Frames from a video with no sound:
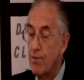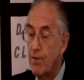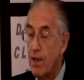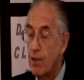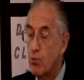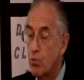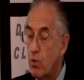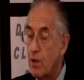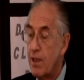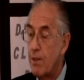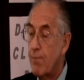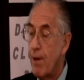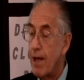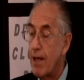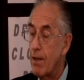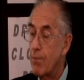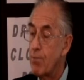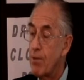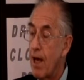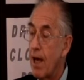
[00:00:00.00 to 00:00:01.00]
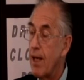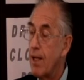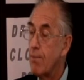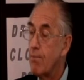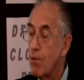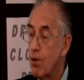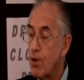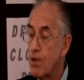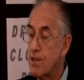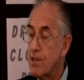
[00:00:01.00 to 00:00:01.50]
that we may
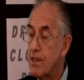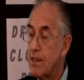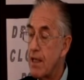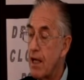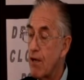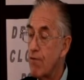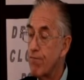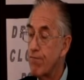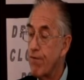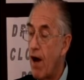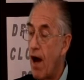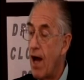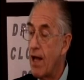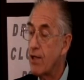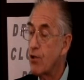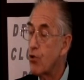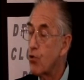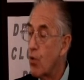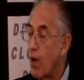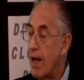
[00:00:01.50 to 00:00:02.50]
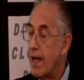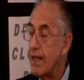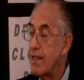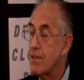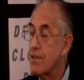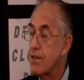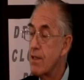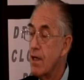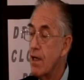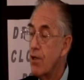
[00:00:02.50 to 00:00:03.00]
obtain mercy and find
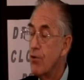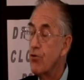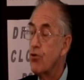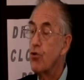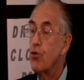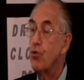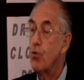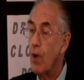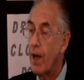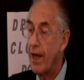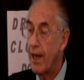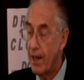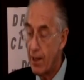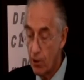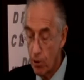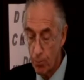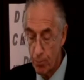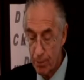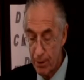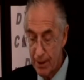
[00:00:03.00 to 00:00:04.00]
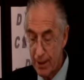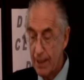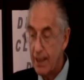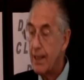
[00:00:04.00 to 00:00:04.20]
grace to help